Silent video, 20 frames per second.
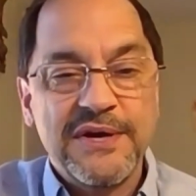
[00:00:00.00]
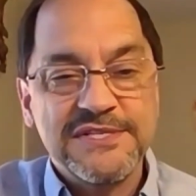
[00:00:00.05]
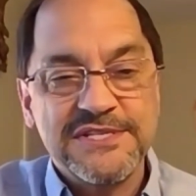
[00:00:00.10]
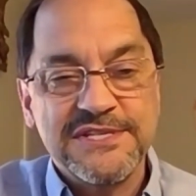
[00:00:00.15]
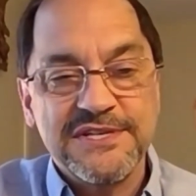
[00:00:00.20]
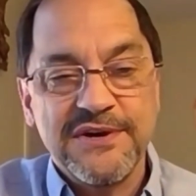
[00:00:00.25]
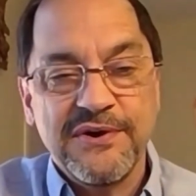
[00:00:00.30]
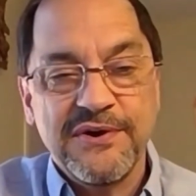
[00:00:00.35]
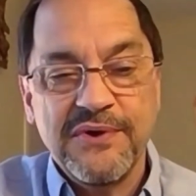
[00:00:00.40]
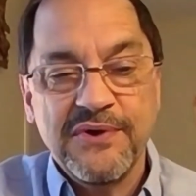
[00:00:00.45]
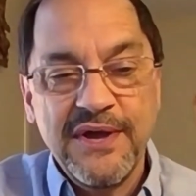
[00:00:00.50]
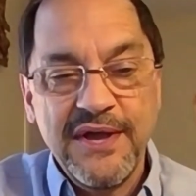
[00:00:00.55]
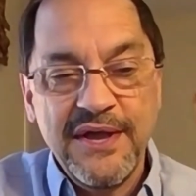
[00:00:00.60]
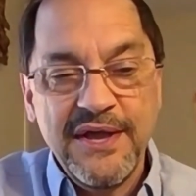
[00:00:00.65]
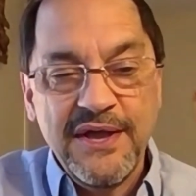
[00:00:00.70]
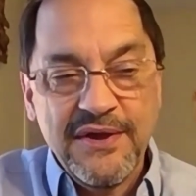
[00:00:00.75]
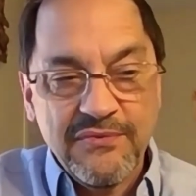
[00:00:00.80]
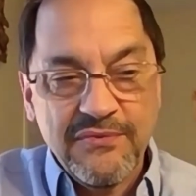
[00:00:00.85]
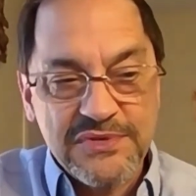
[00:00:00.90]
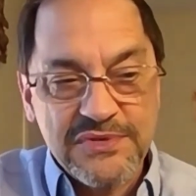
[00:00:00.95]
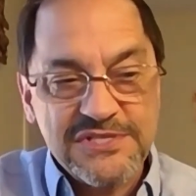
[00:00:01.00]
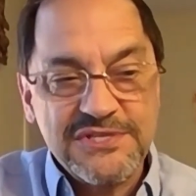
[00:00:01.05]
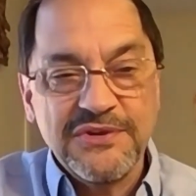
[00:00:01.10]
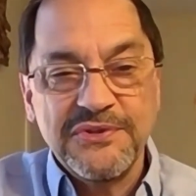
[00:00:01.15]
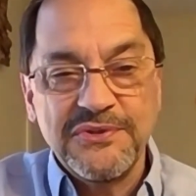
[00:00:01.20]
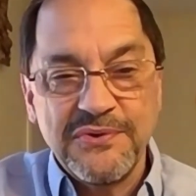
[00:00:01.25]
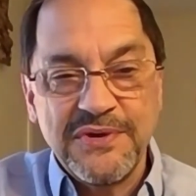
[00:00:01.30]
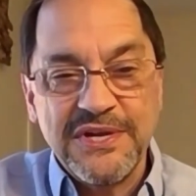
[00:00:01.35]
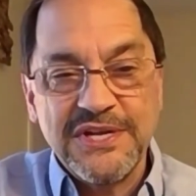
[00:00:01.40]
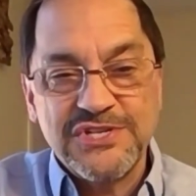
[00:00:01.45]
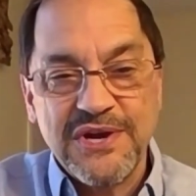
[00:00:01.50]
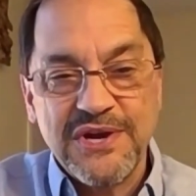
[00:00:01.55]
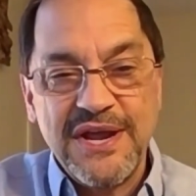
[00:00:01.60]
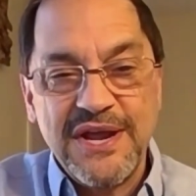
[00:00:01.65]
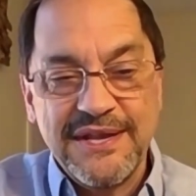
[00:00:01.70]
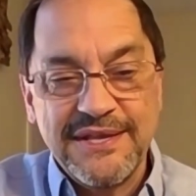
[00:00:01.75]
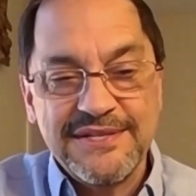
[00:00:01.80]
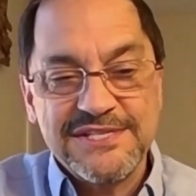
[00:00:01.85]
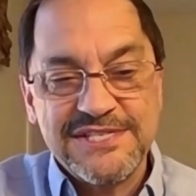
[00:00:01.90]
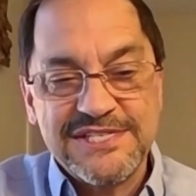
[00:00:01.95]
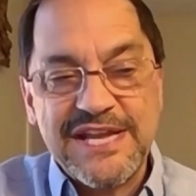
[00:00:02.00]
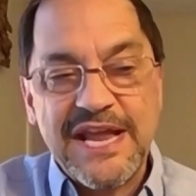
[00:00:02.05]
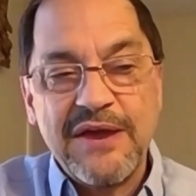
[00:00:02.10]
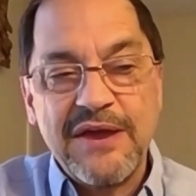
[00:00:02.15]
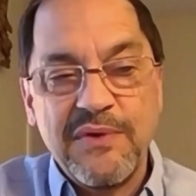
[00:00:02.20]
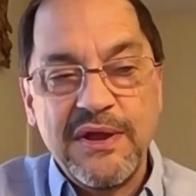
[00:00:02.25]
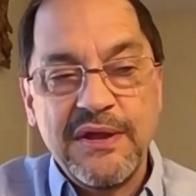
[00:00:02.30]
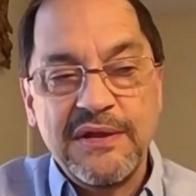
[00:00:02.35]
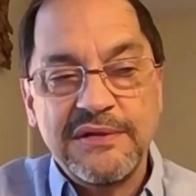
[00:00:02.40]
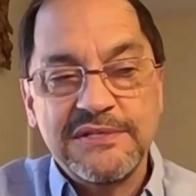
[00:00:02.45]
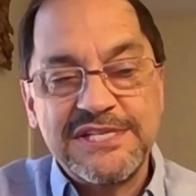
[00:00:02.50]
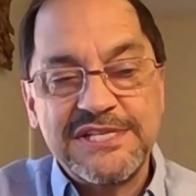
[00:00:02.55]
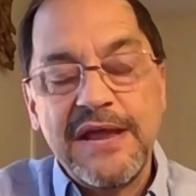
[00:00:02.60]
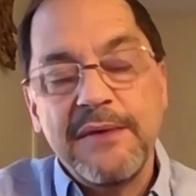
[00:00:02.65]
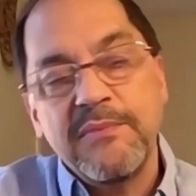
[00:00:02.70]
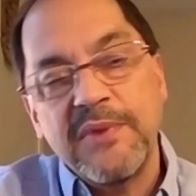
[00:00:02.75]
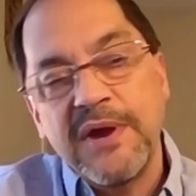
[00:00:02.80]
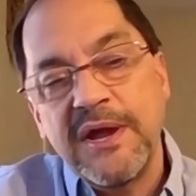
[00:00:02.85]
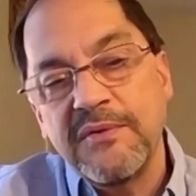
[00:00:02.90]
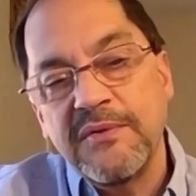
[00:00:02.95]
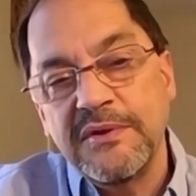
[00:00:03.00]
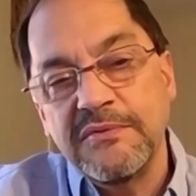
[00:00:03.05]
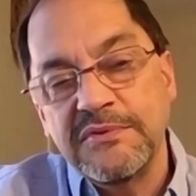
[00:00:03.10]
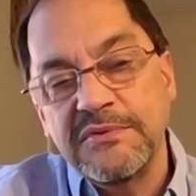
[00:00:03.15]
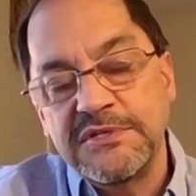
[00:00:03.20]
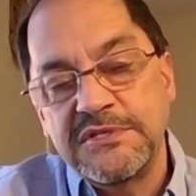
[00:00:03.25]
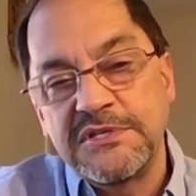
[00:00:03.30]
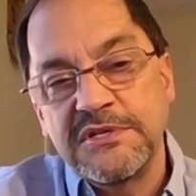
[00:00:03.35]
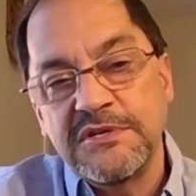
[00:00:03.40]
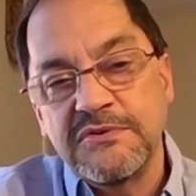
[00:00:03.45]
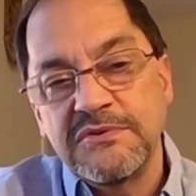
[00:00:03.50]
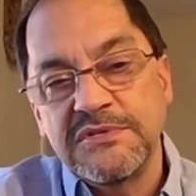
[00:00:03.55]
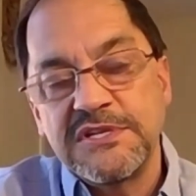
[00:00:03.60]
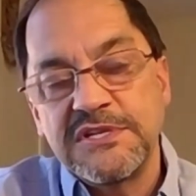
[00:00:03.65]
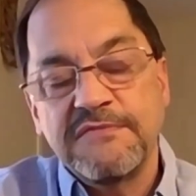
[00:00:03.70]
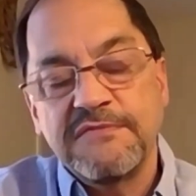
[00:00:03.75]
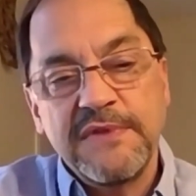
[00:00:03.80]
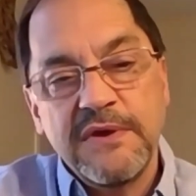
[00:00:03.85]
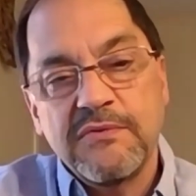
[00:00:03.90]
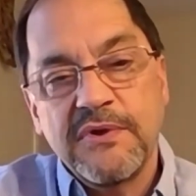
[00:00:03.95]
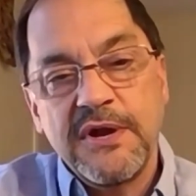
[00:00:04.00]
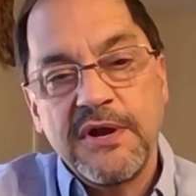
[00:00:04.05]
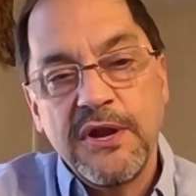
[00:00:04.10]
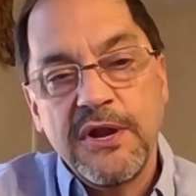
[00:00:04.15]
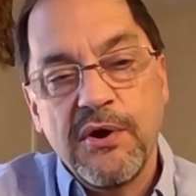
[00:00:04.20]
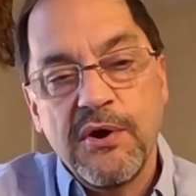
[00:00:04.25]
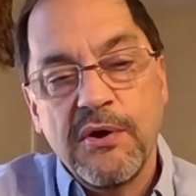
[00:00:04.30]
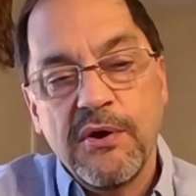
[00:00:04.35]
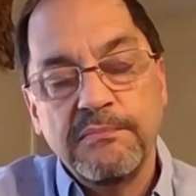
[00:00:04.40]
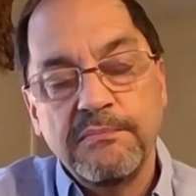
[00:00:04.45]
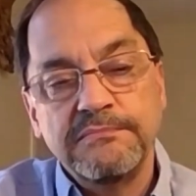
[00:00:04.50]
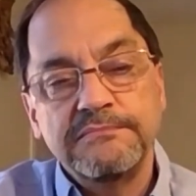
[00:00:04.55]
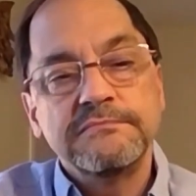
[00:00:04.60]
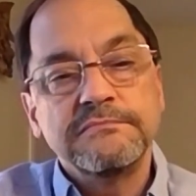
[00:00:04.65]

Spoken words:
So we're still doing training the same way we would do as if they were at home.